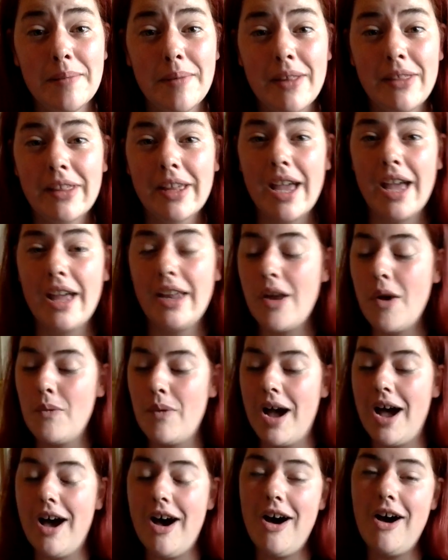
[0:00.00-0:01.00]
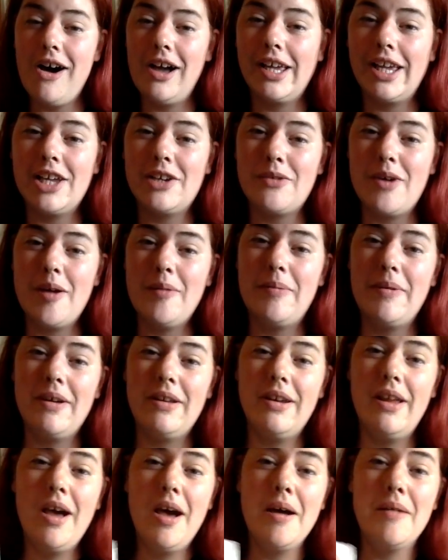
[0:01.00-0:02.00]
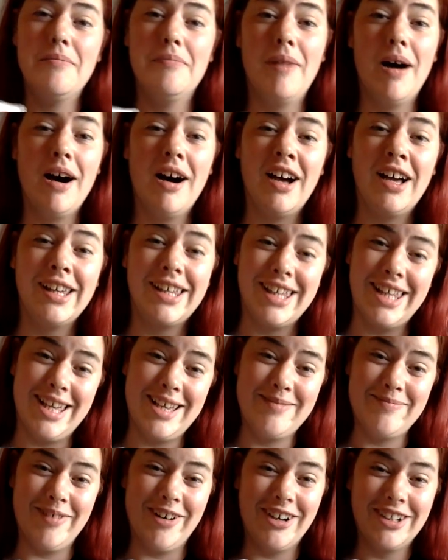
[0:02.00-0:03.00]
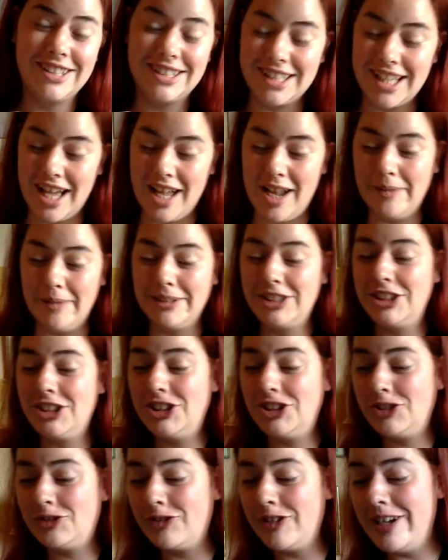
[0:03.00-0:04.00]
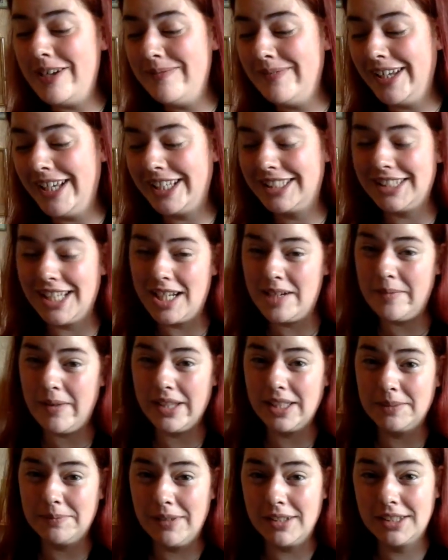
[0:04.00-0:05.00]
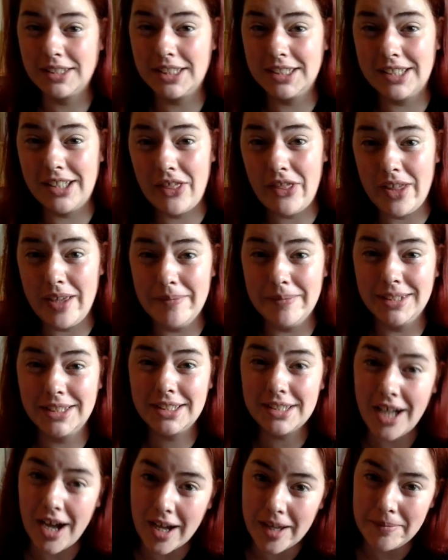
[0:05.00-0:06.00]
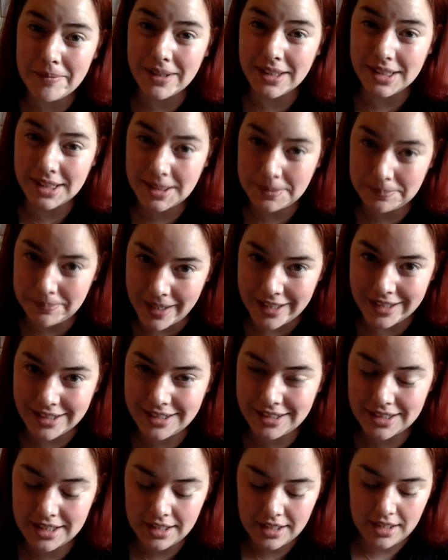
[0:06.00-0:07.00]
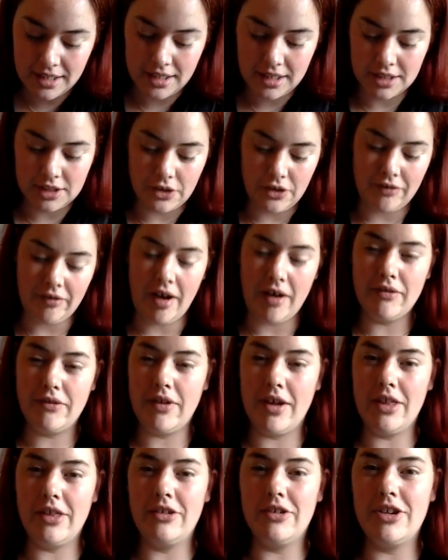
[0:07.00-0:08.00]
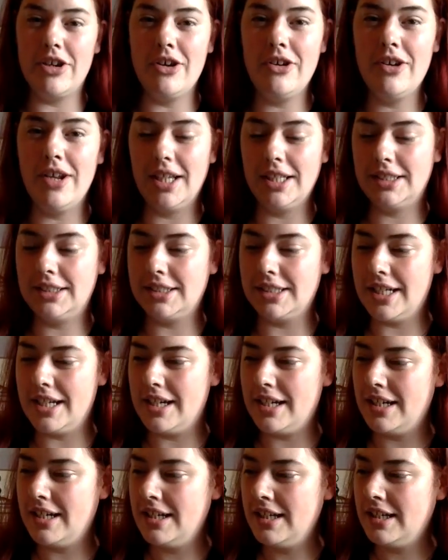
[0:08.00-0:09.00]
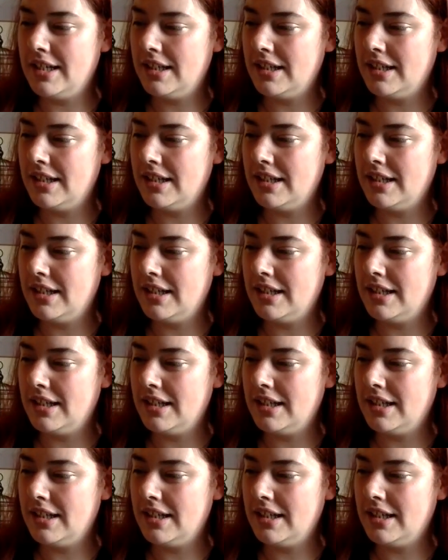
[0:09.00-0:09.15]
the month again where I get to open my GeekBox. I'm extremely excited about this month because the theme is time and space. So without further ado, let's... This